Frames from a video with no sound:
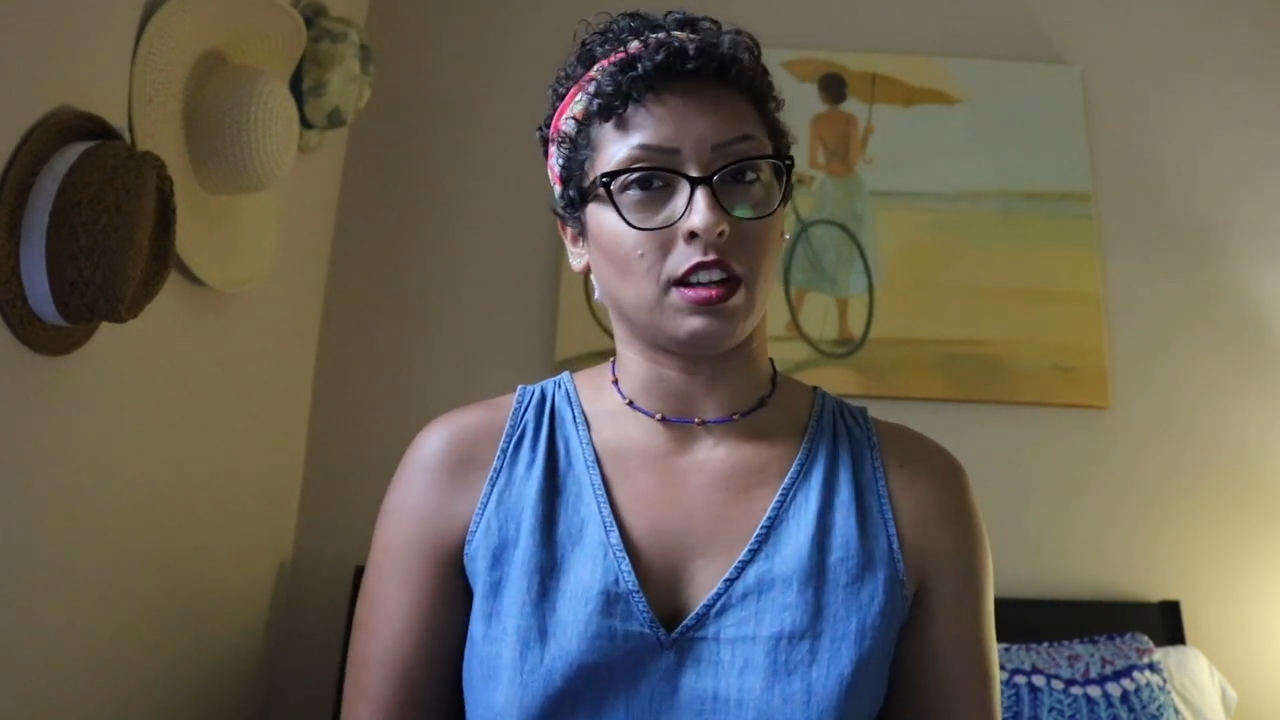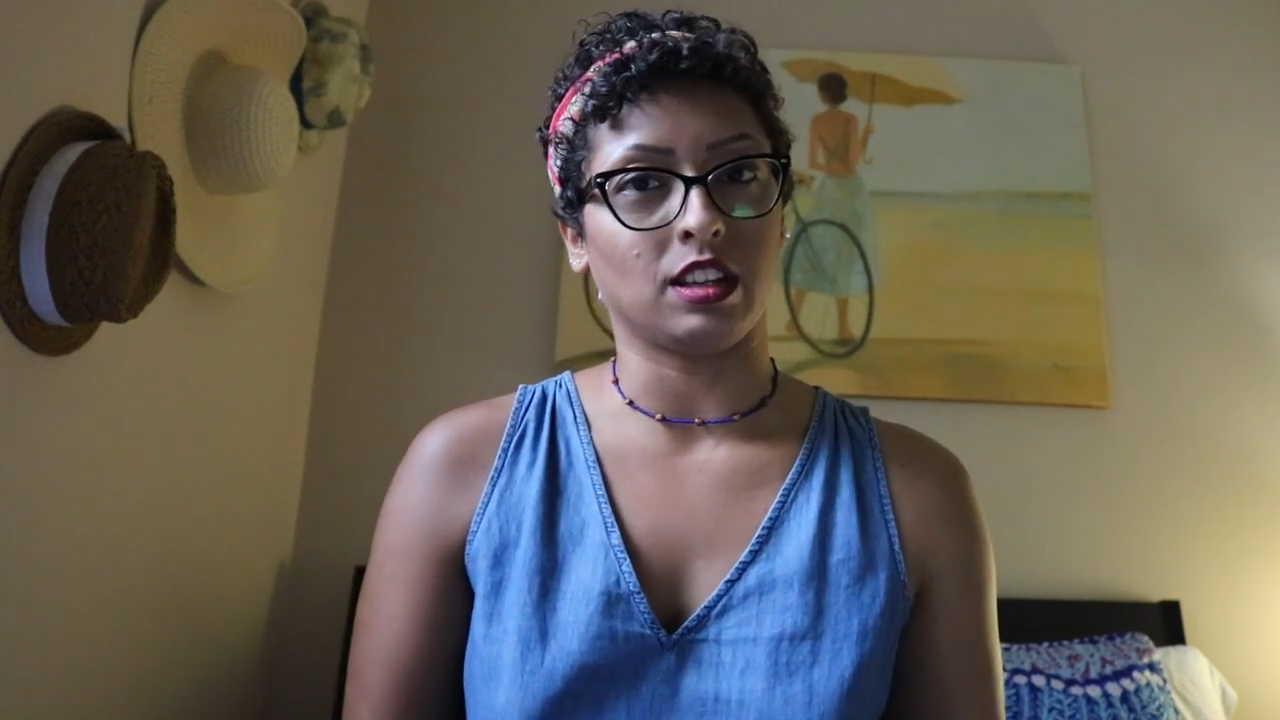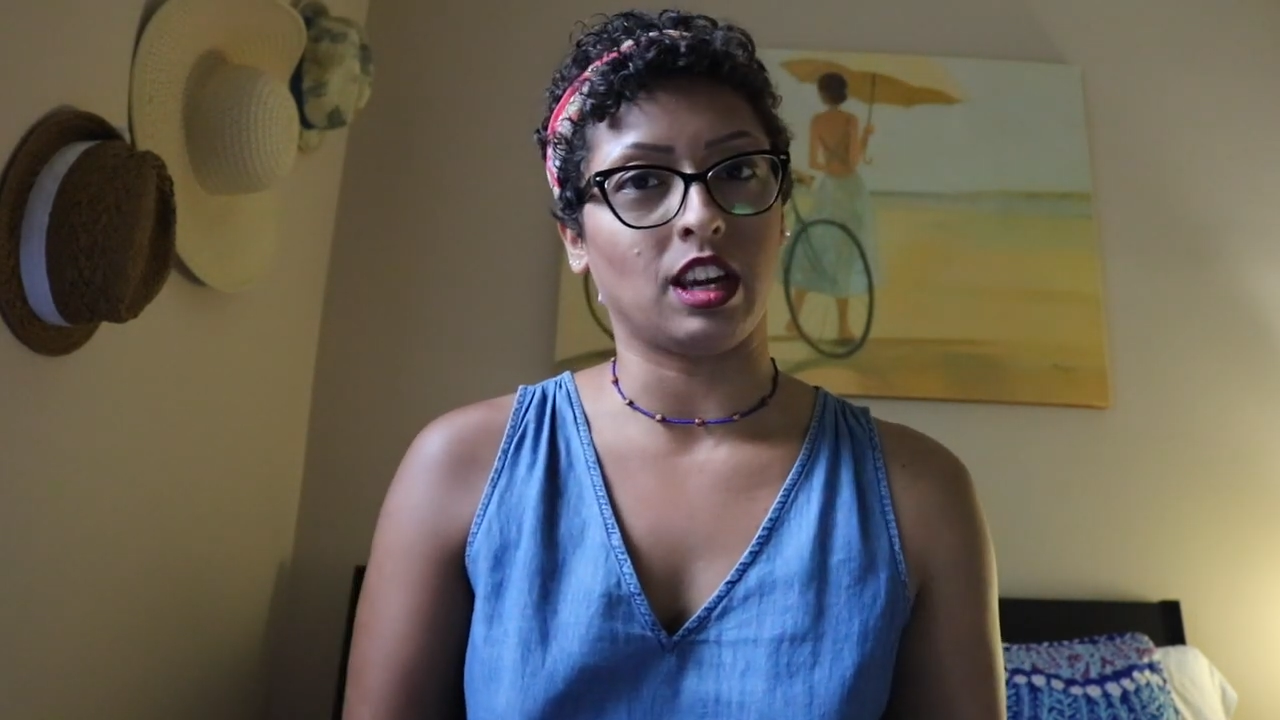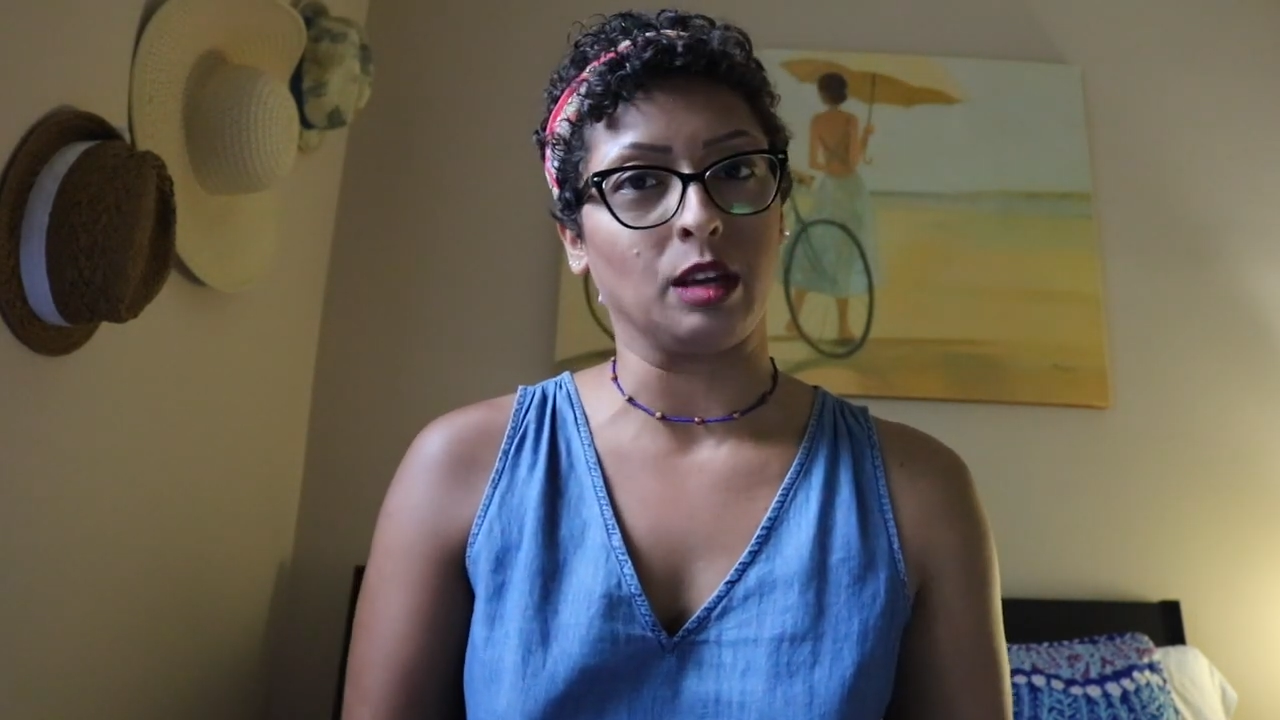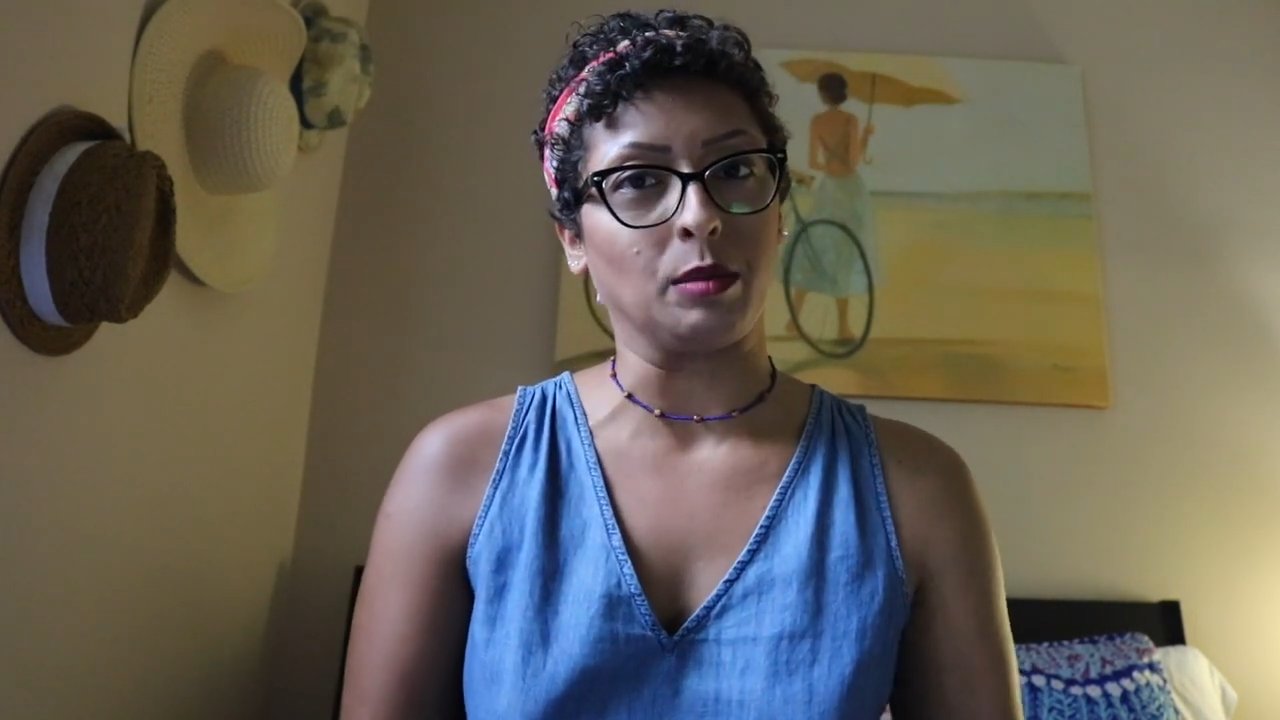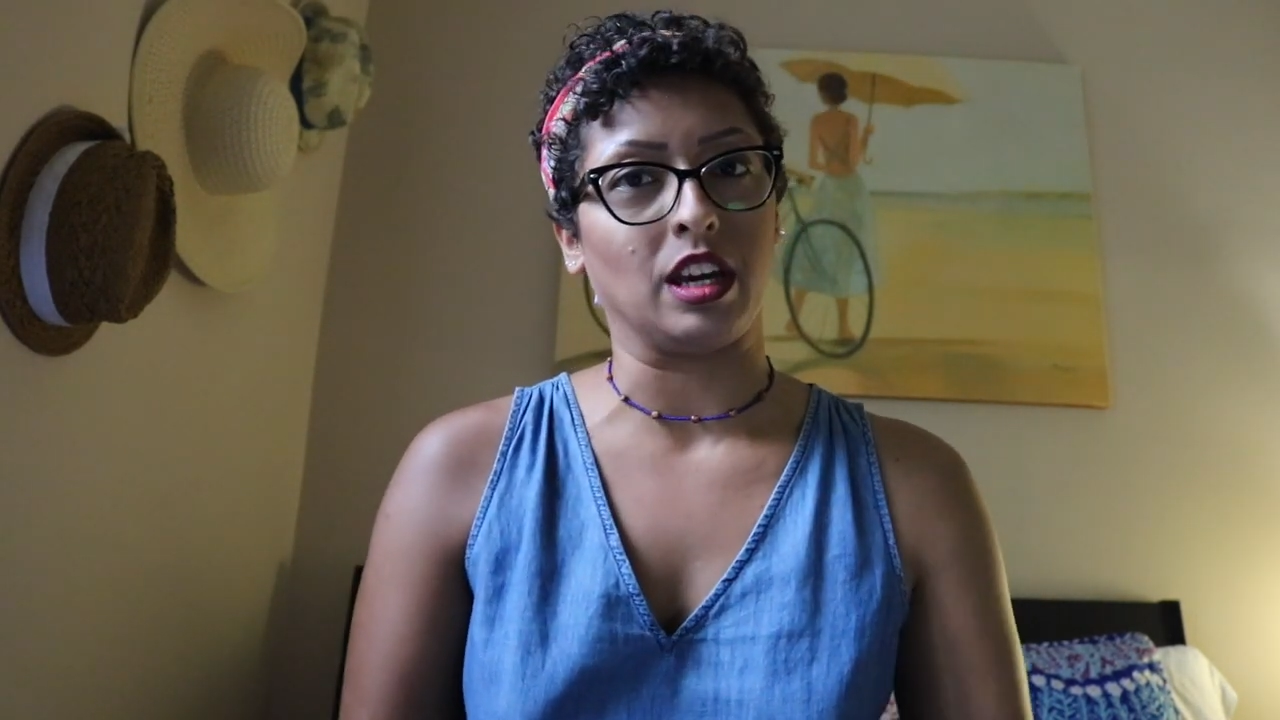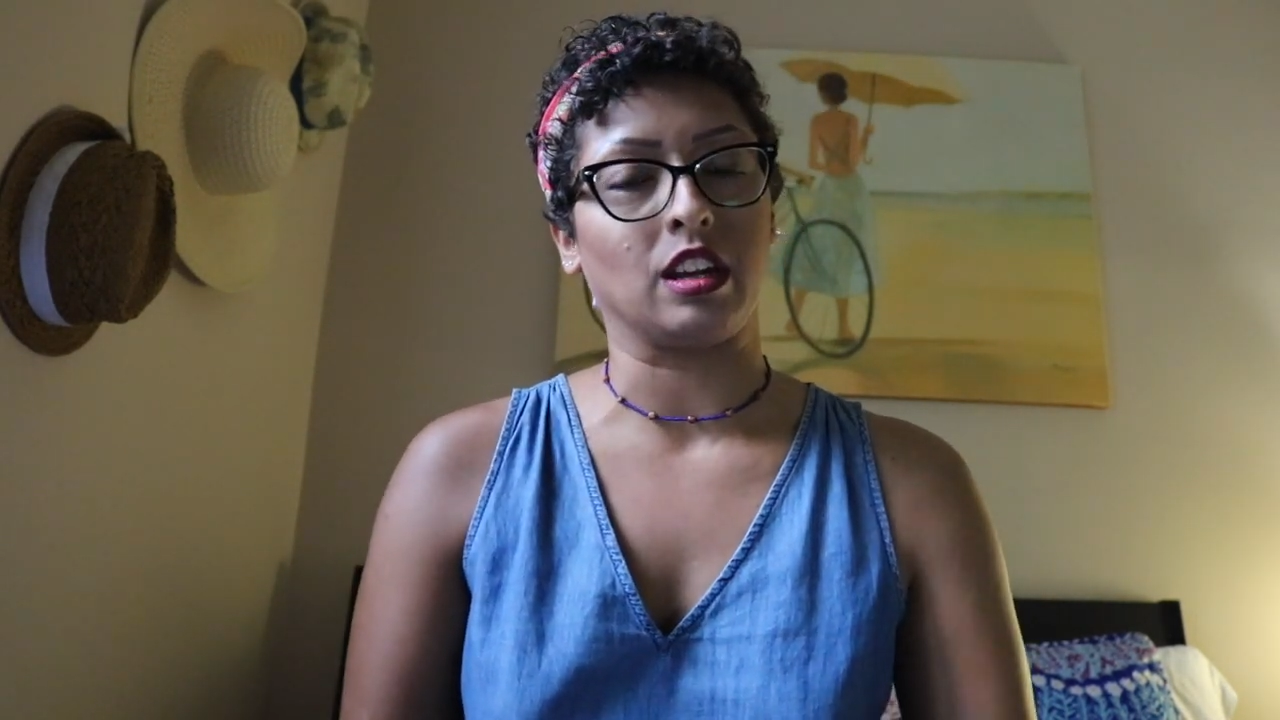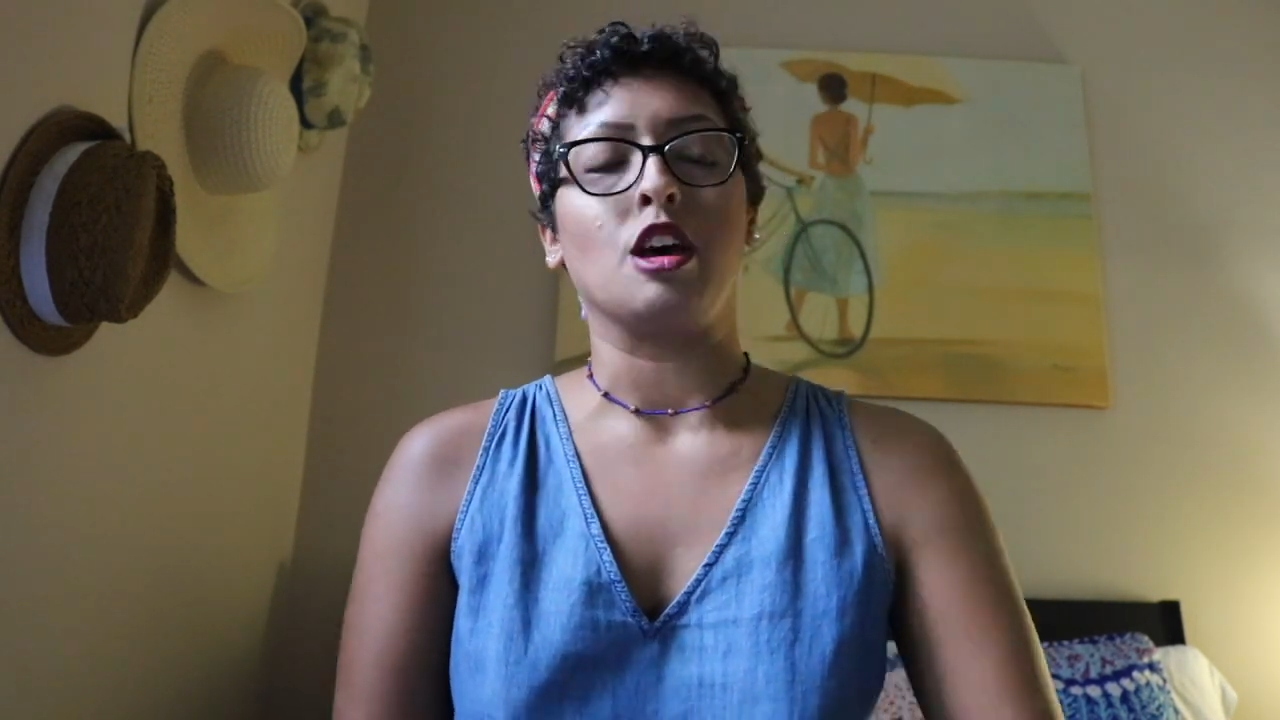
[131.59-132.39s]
in Cayman.